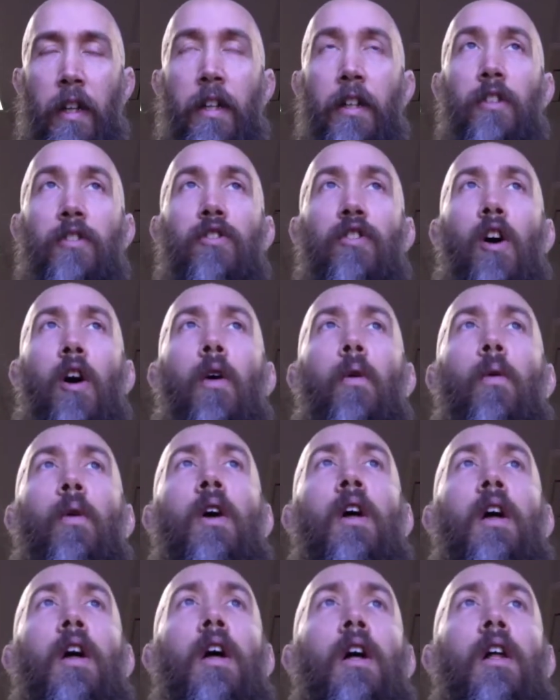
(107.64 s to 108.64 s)
So
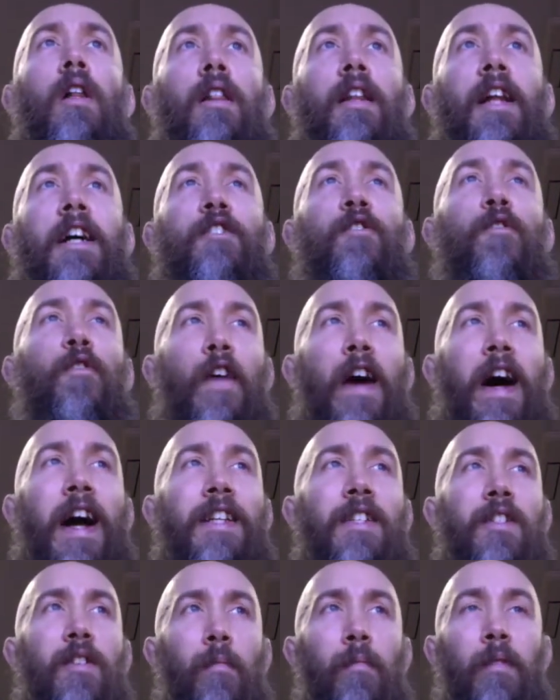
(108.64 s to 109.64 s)
let's
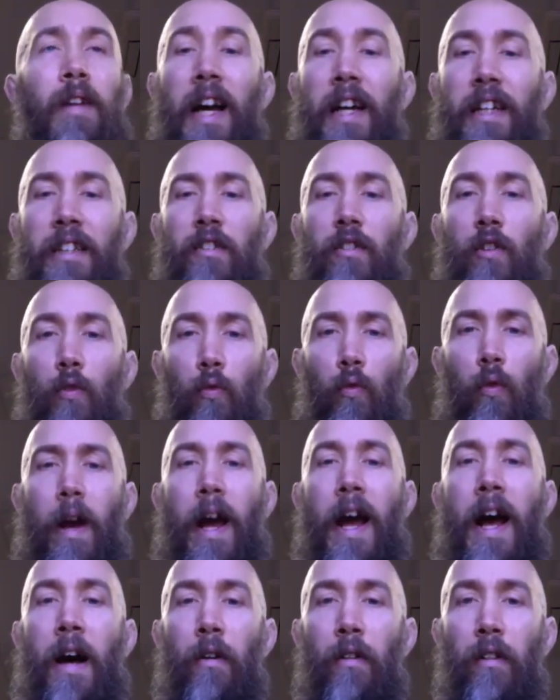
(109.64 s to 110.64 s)
find some nice
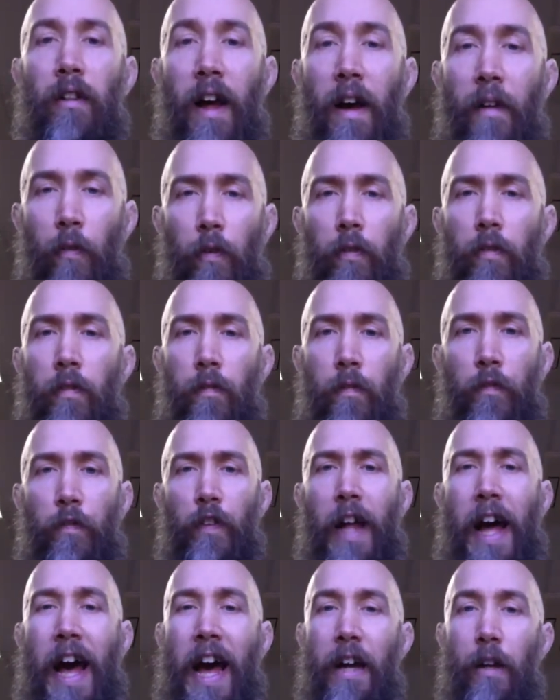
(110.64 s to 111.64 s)
ground, level,
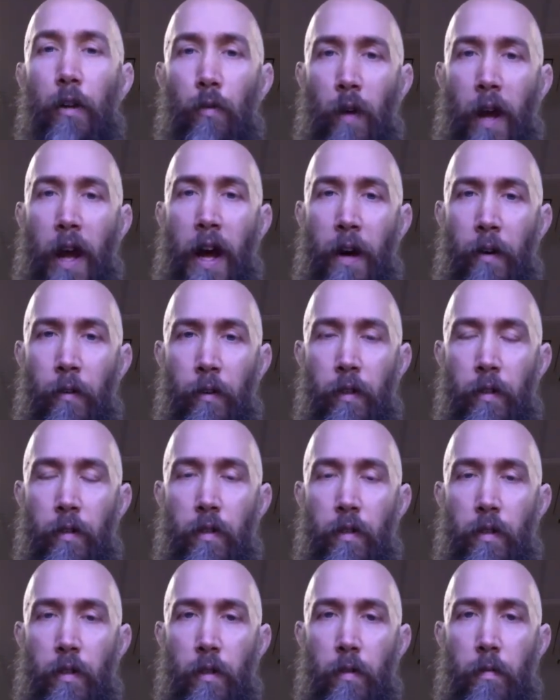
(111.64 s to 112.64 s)
flat ground
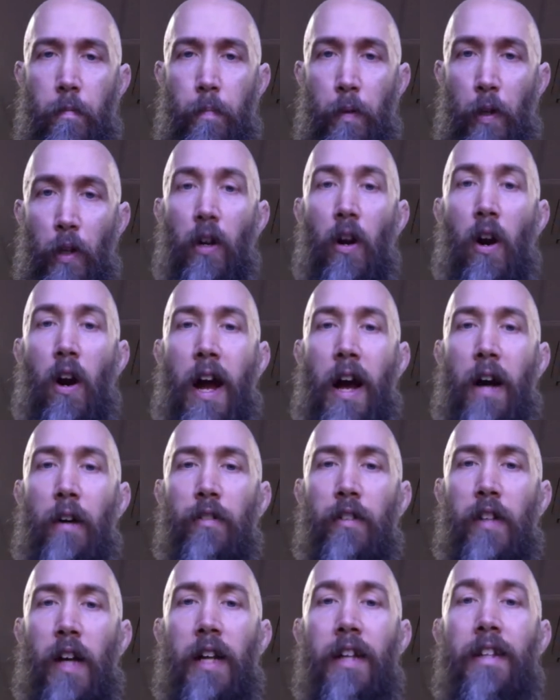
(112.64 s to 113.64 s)
to build our
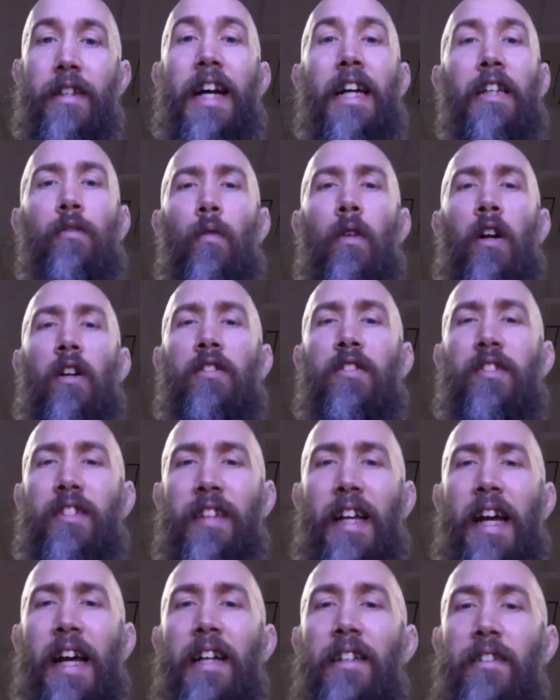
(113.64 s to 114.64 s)
house on. And that's what our
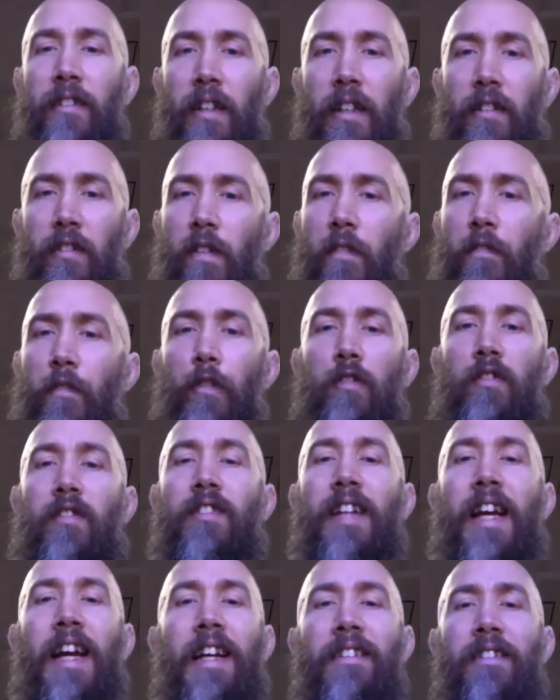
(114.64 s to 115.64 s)
stance is. If your
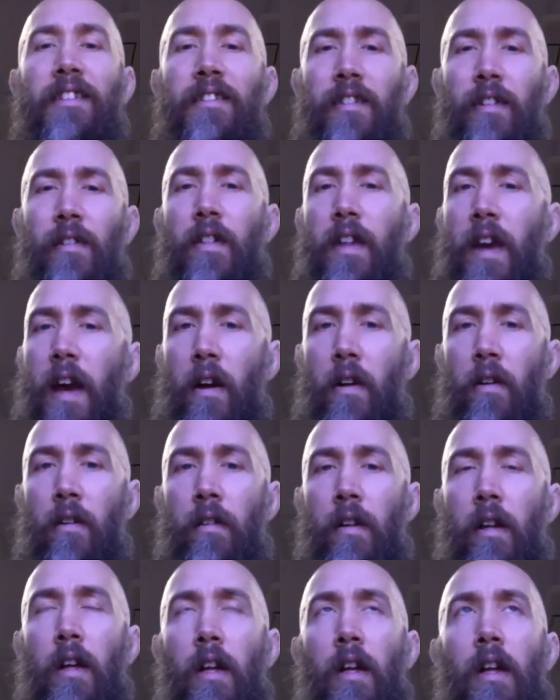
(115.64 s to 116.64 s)
stance isn't there,
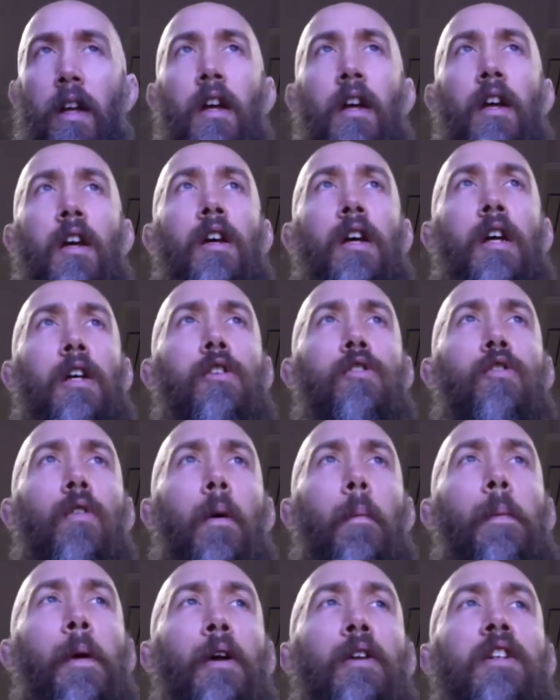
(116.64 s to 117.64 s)
your
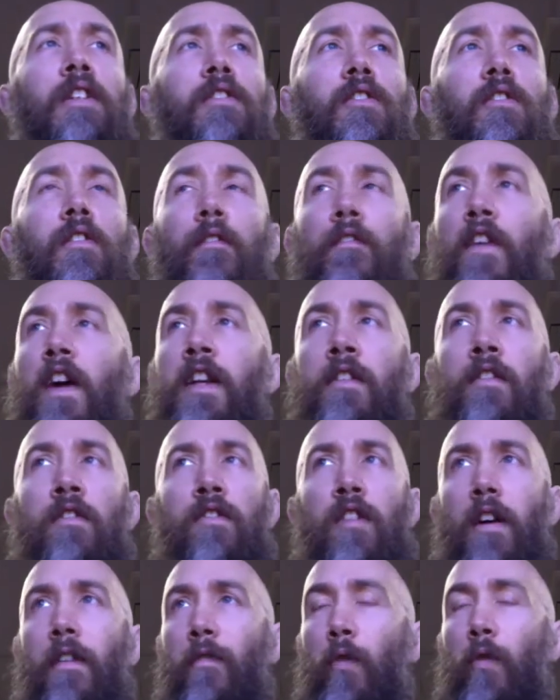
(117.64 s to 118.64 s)
ability to defend
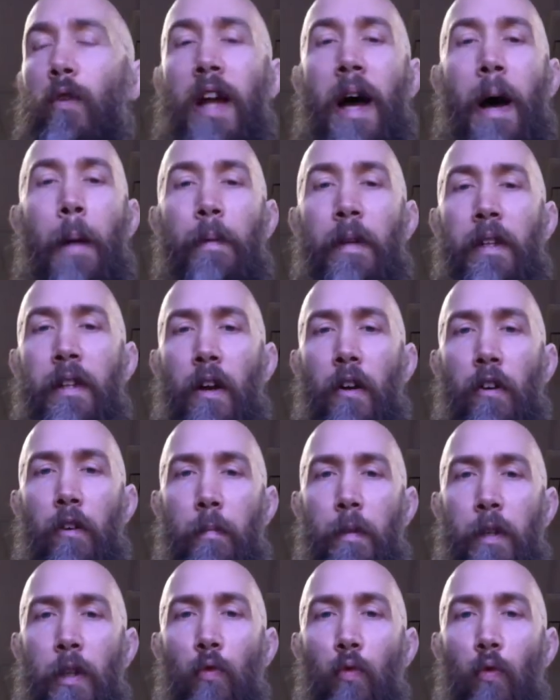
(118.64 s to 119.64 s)
yourself will not be there. It'll
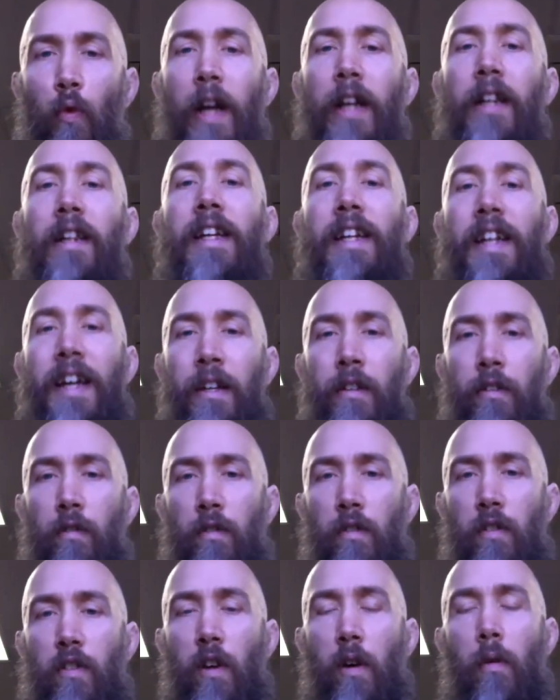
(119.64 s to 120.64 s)
be greatly
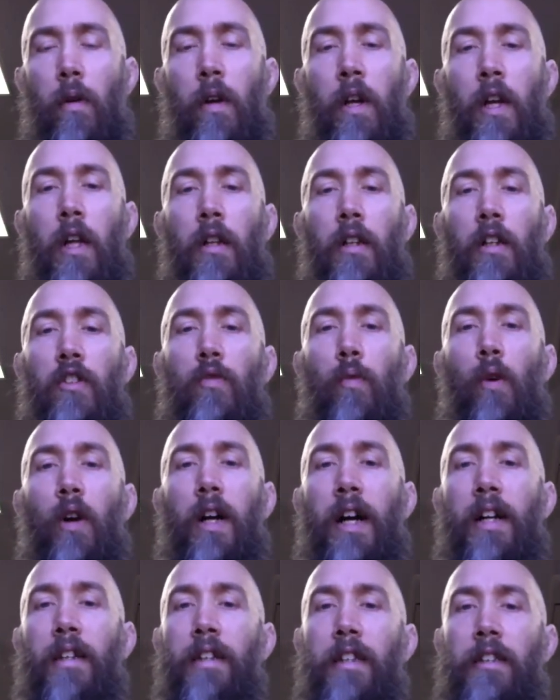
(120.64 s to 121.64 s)
hindered. So let's work
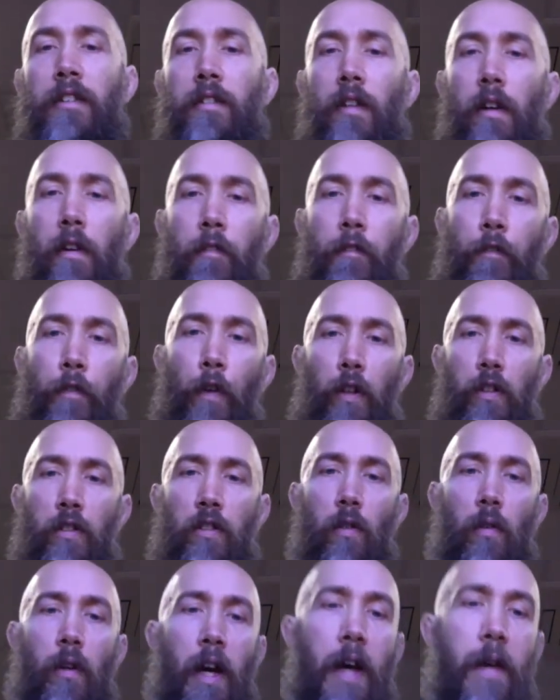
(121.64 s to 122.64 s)
on this
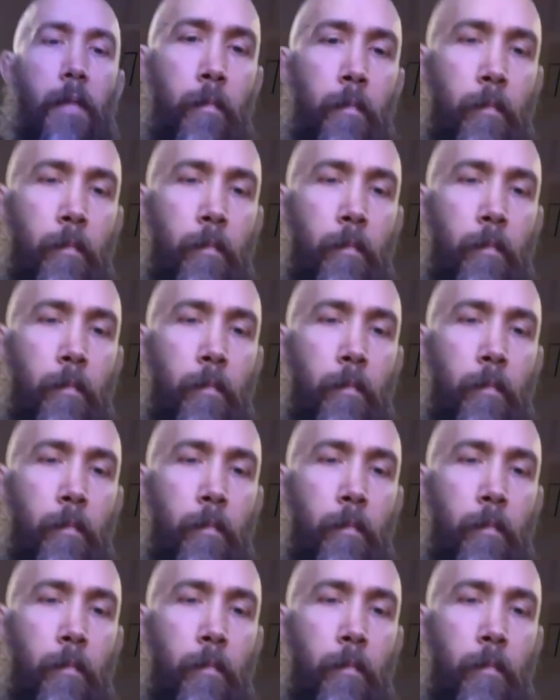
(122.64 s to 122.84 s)
first, okay?